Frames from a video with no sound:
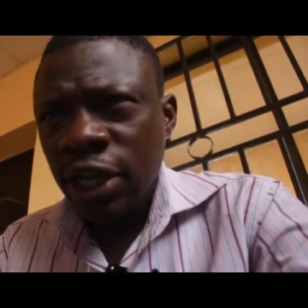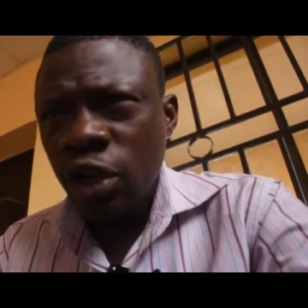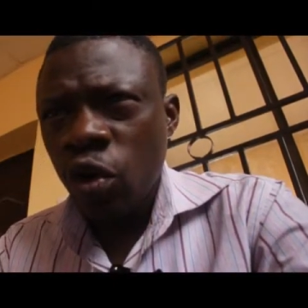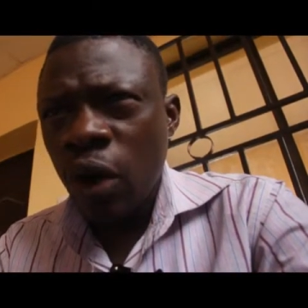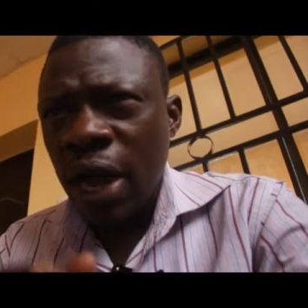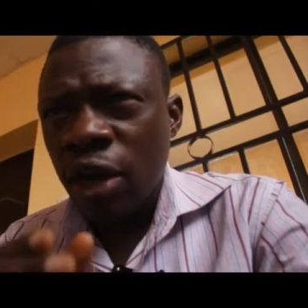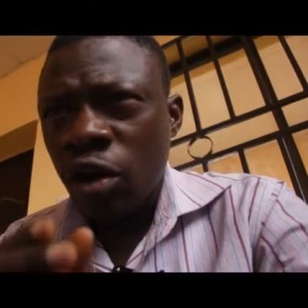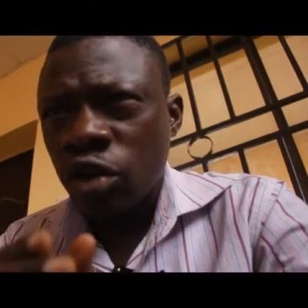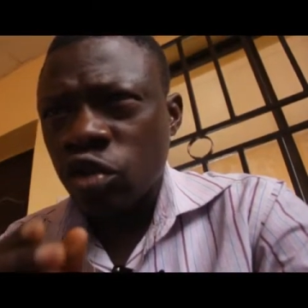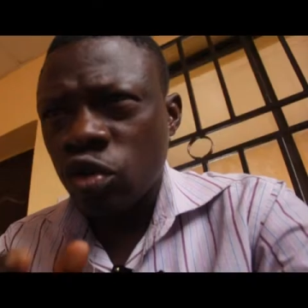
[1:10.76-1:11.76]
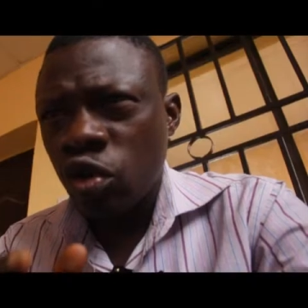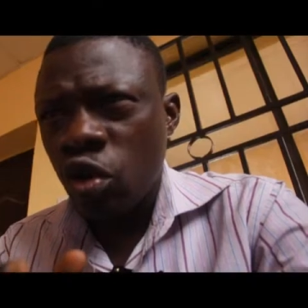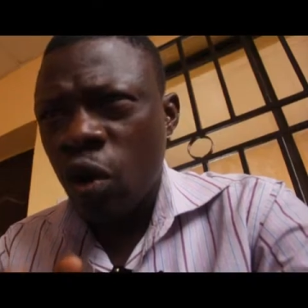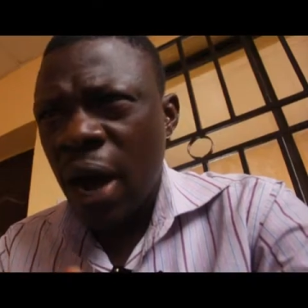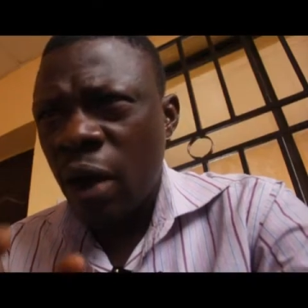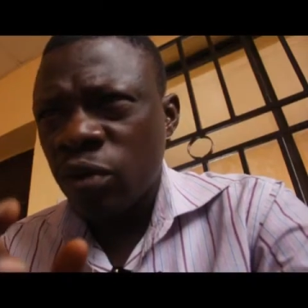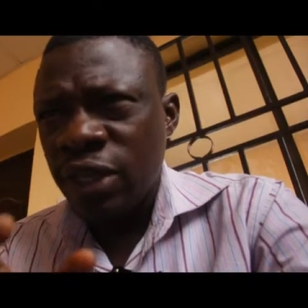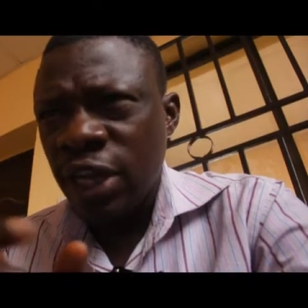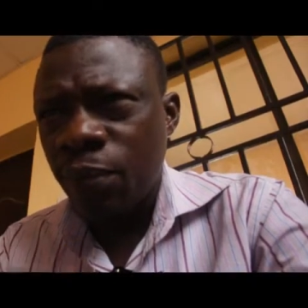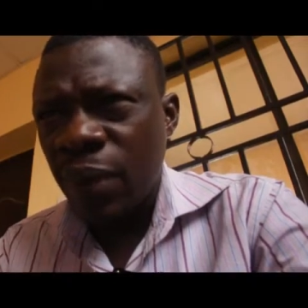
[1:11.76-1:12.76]
You know, I got to know
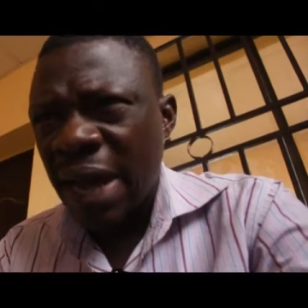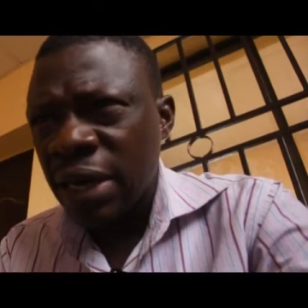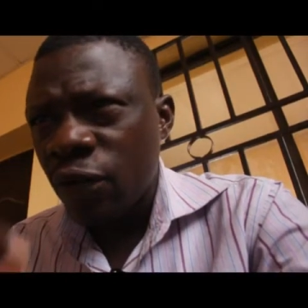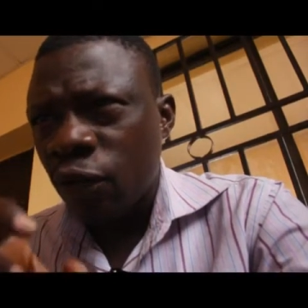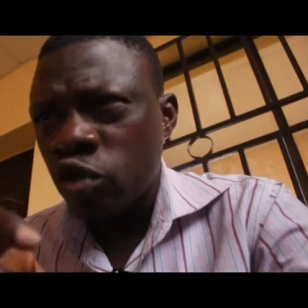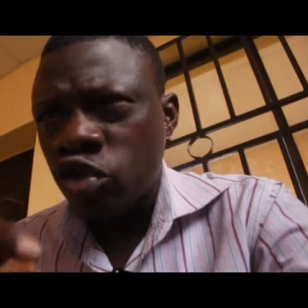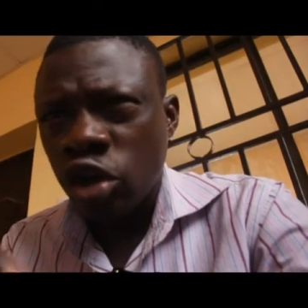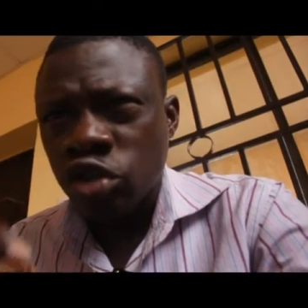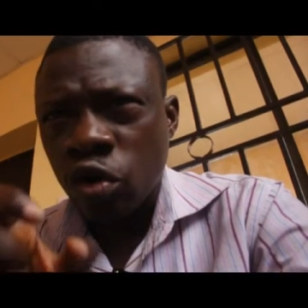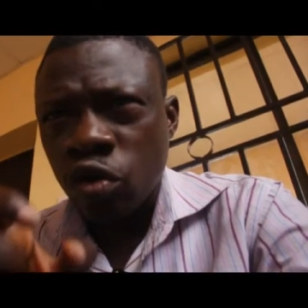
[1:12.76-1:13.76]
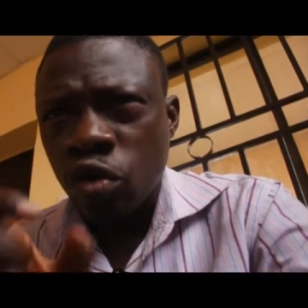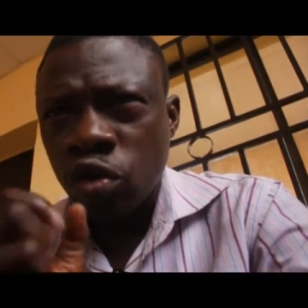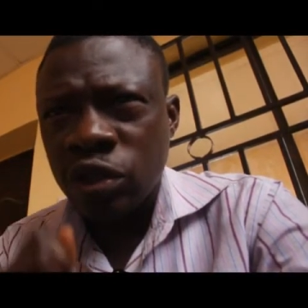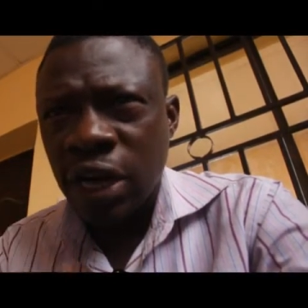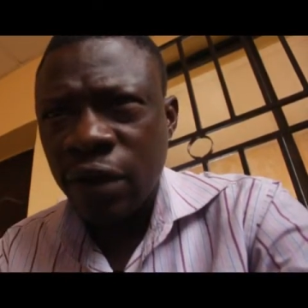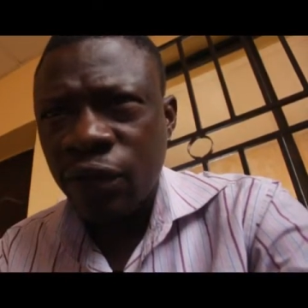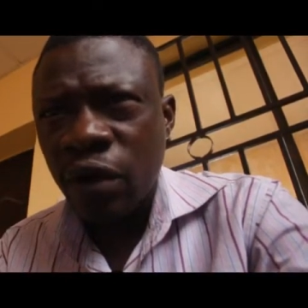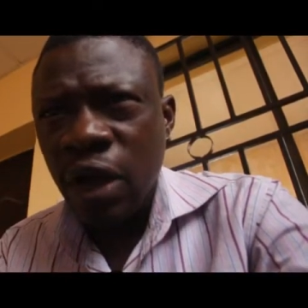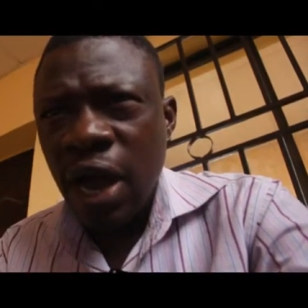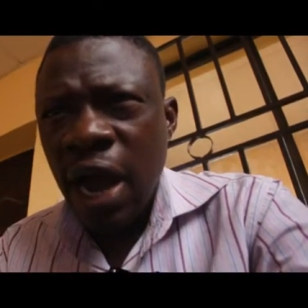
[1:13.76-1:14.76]
how deep and the features on Google Drive,
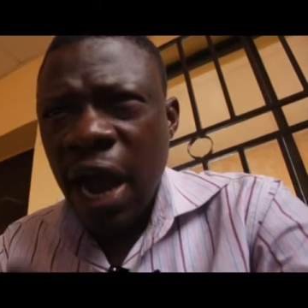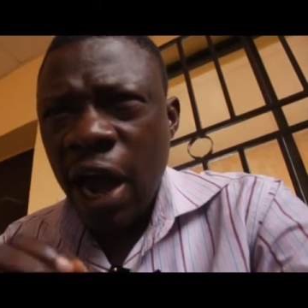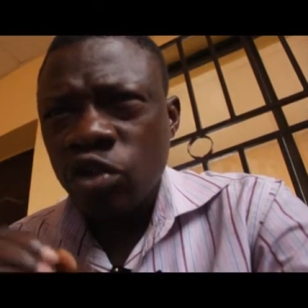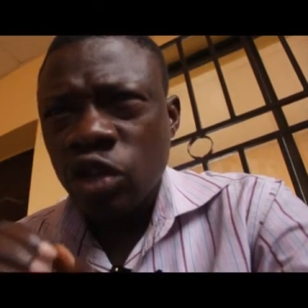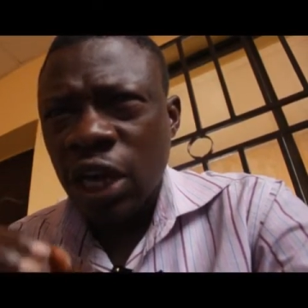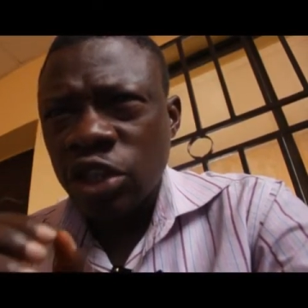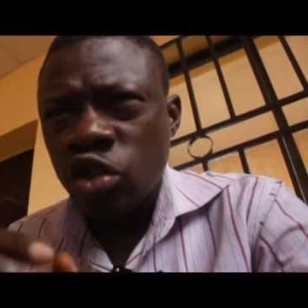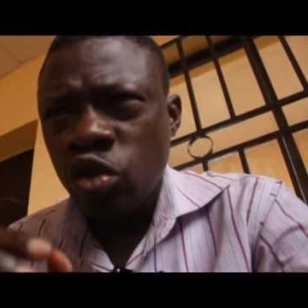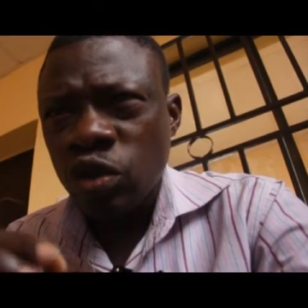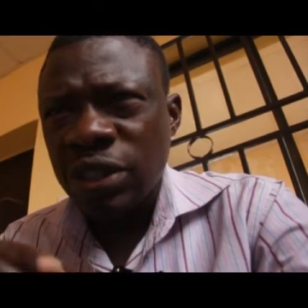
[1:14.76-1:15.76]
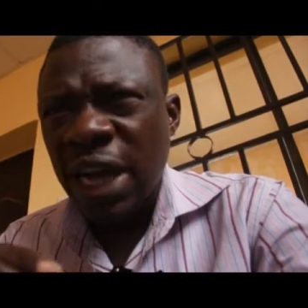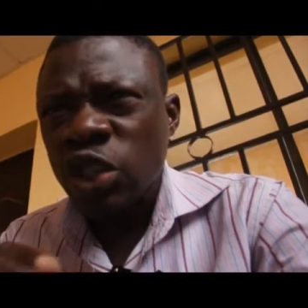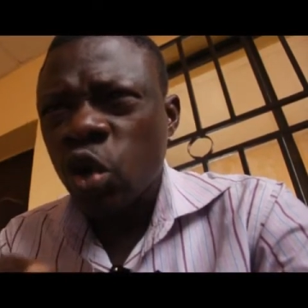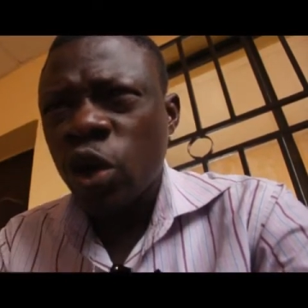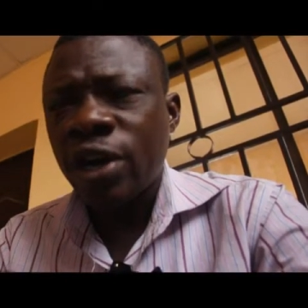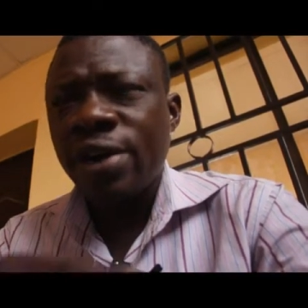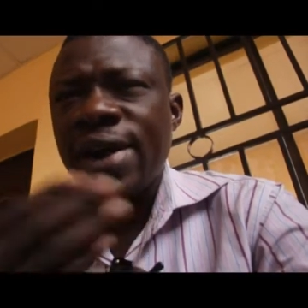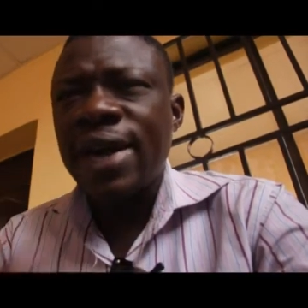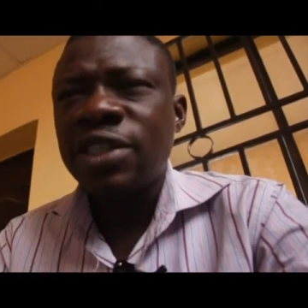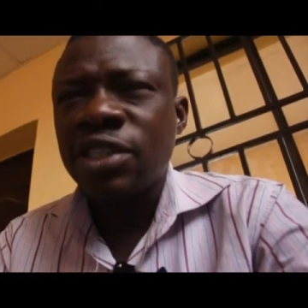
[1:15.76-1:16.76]
how you can use that to
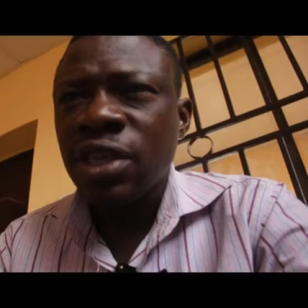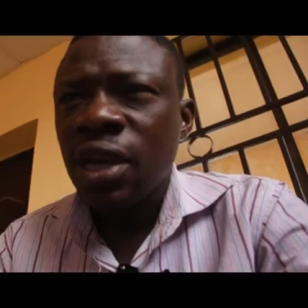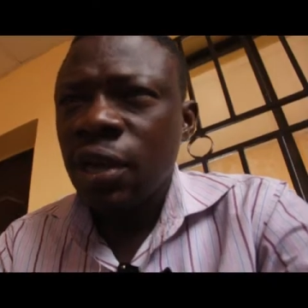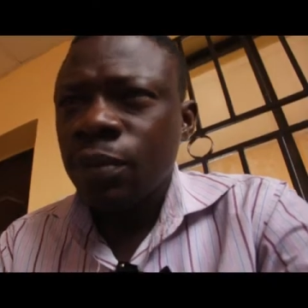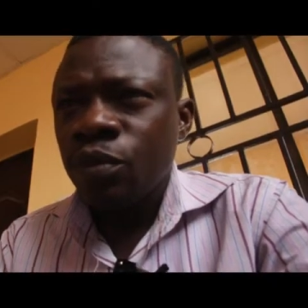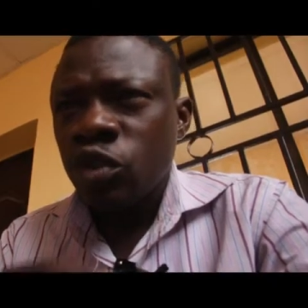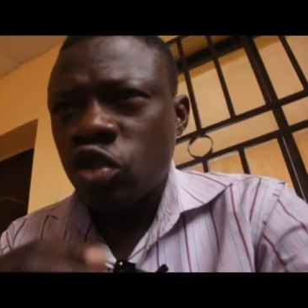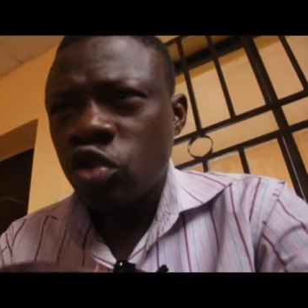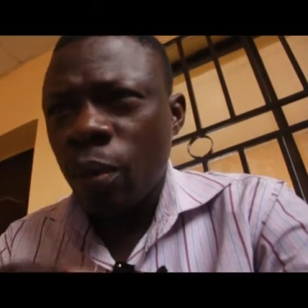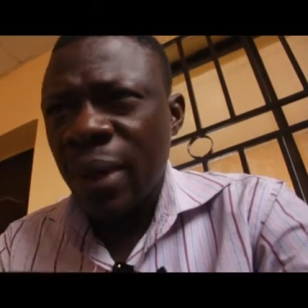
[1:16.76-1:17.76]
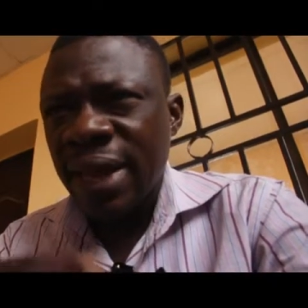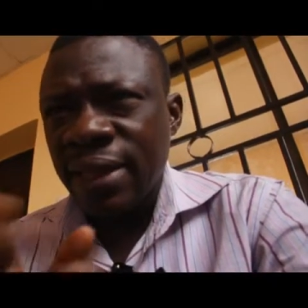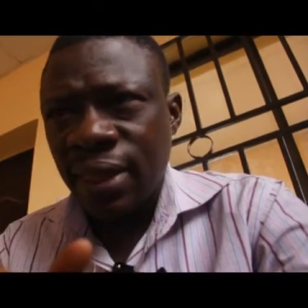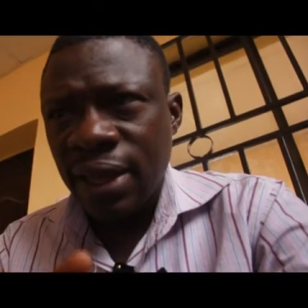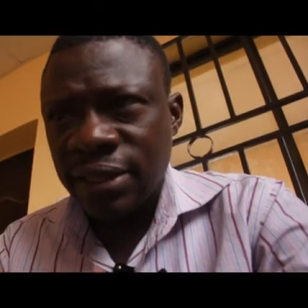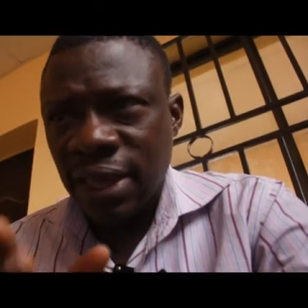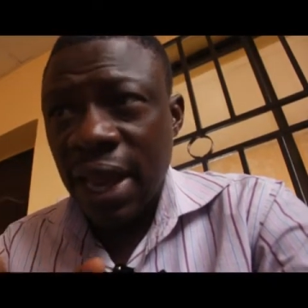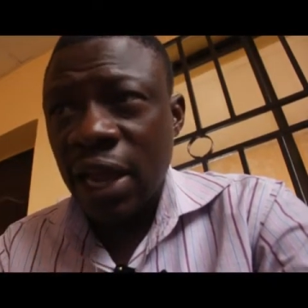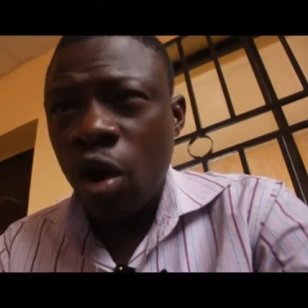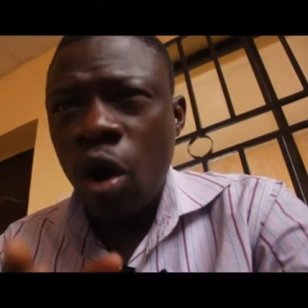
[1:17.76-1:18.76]
create so many things
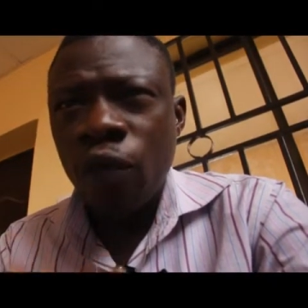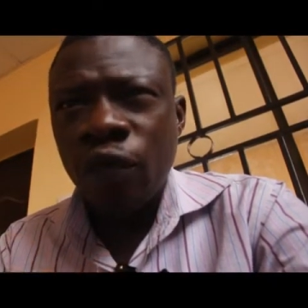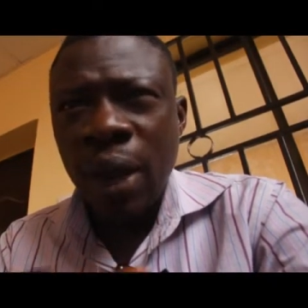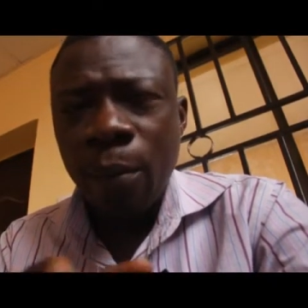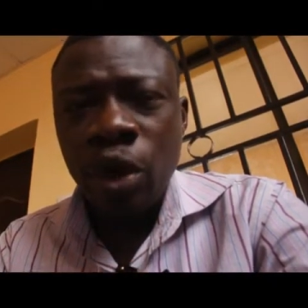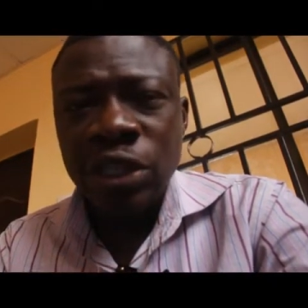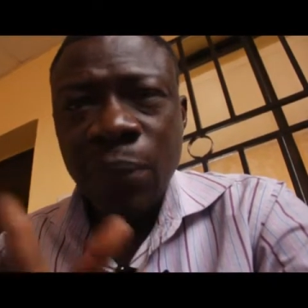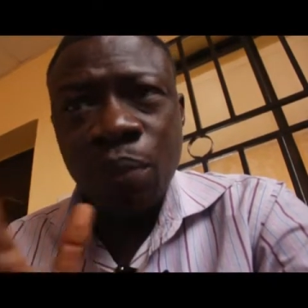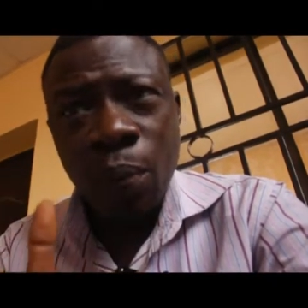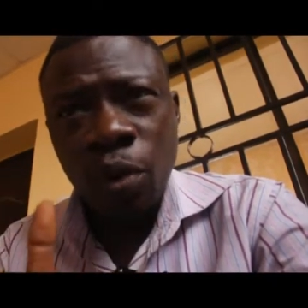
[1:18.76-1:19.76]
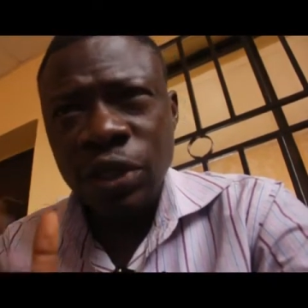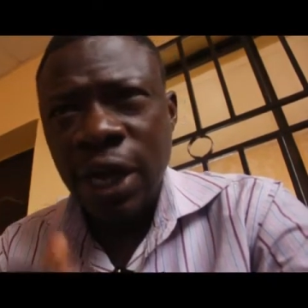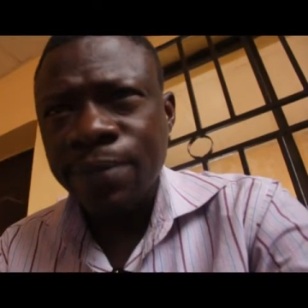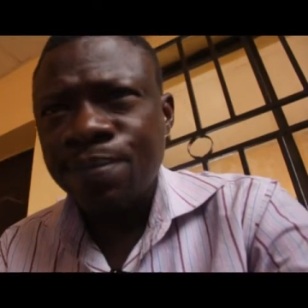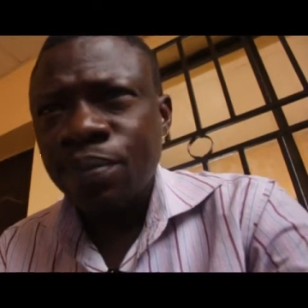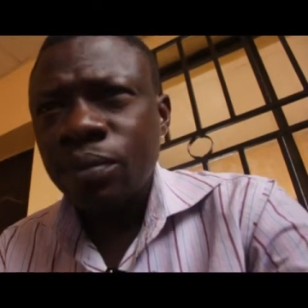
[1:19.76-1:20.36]
like offline budget proposal,